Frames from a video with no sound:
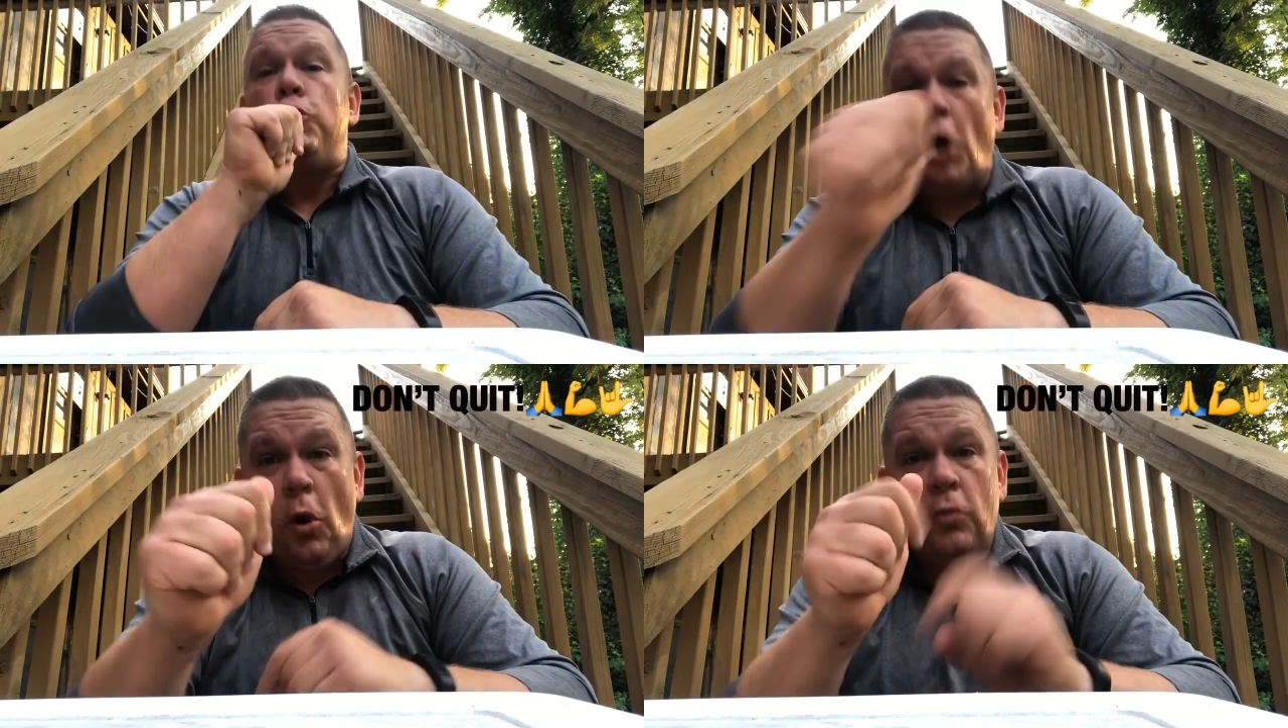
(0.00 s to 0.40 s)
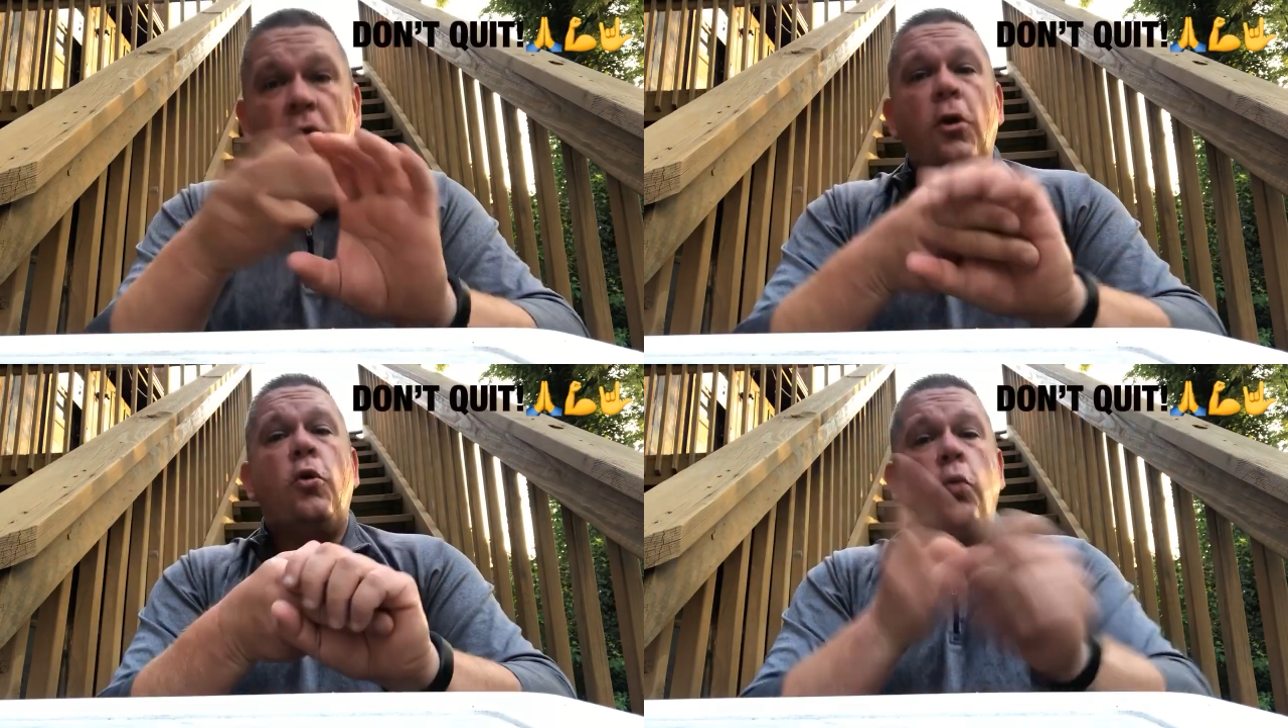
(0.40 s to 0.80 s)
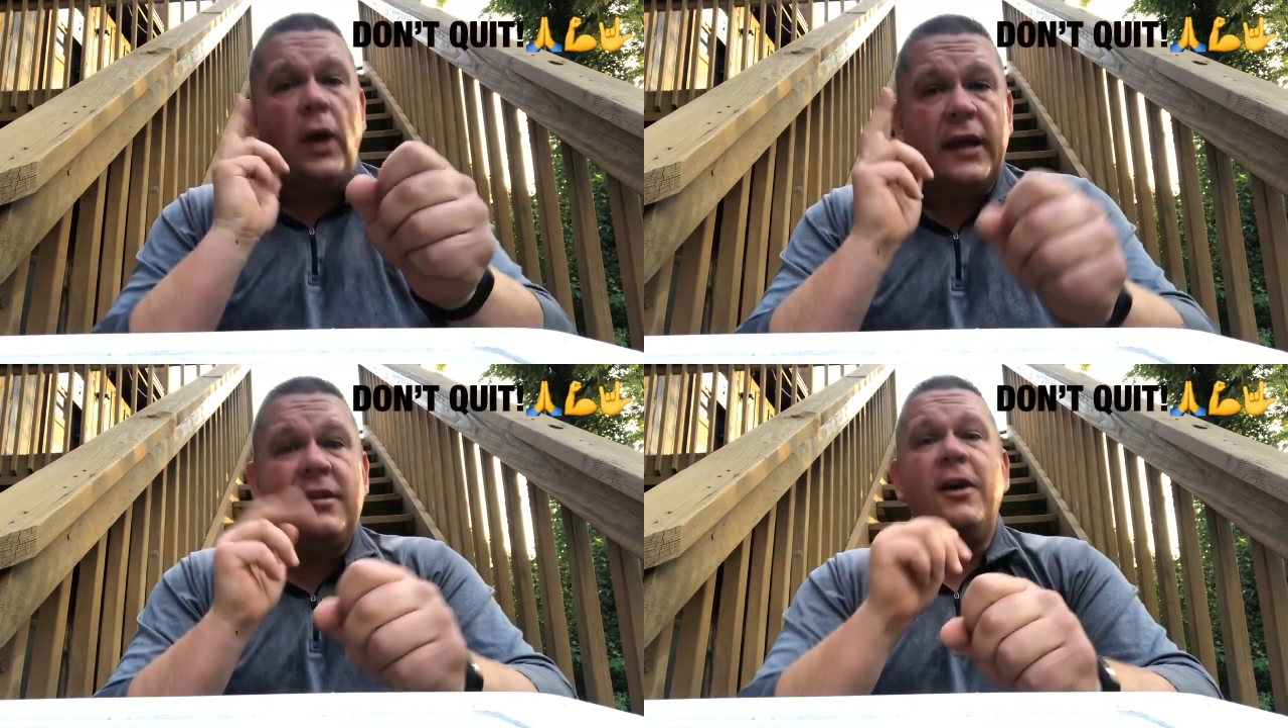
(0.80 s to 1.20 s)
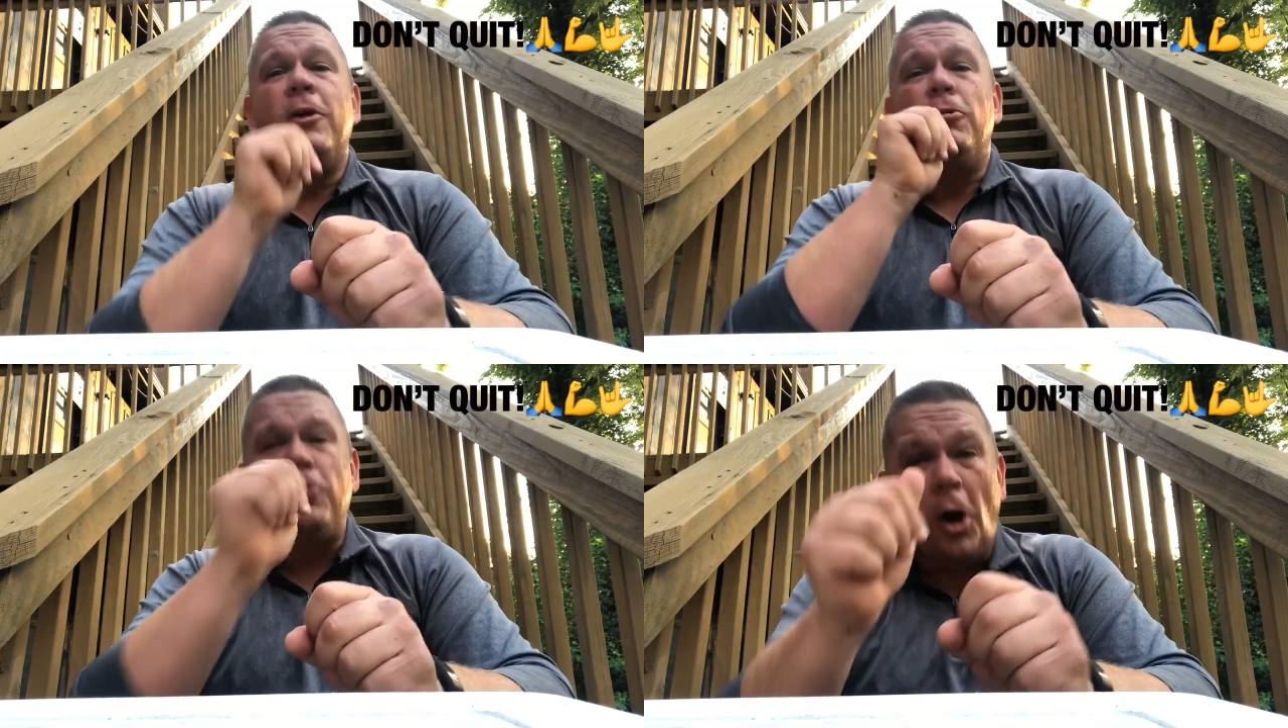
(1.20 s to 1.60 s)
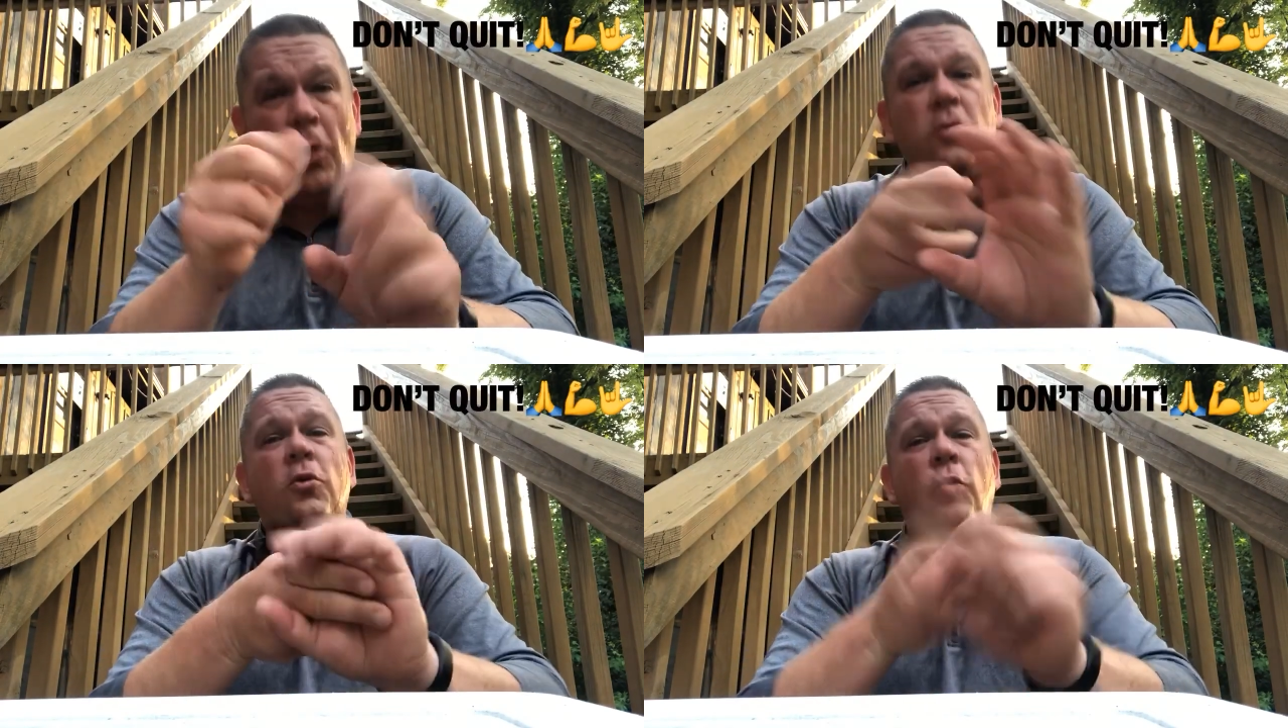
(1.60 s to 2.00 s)
Don't quit.
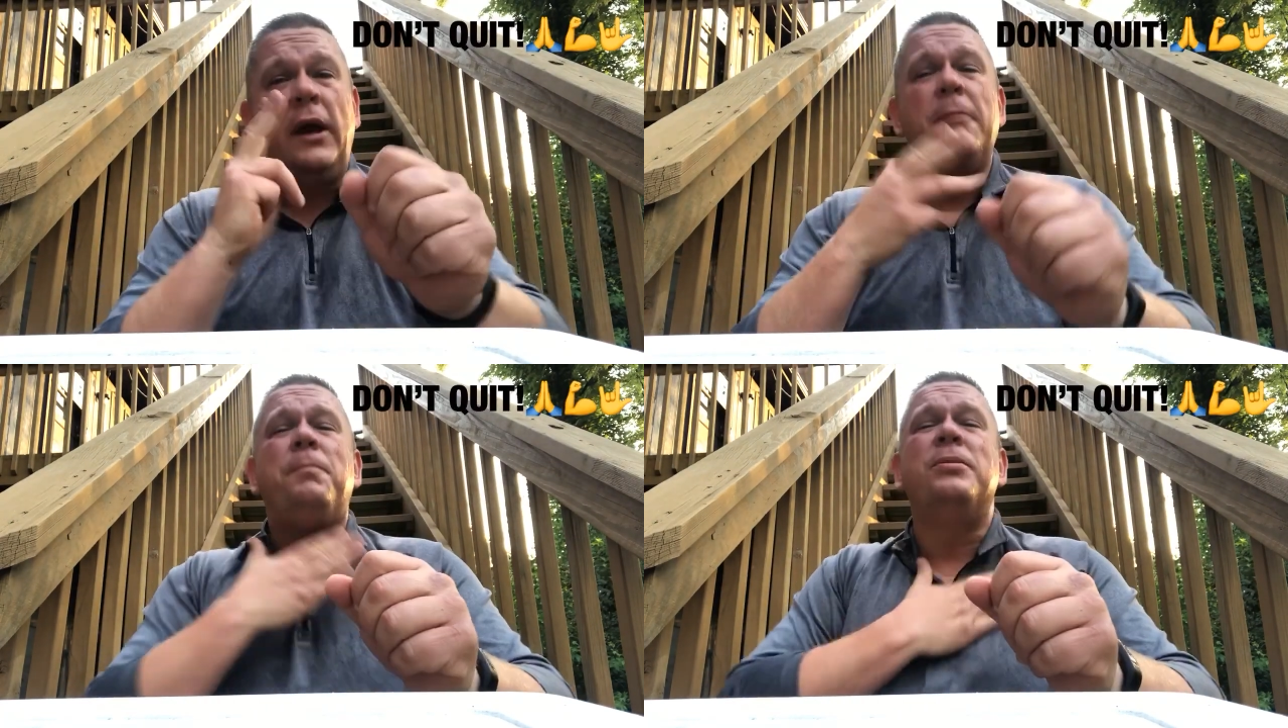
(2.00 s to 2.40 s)
Don't quit.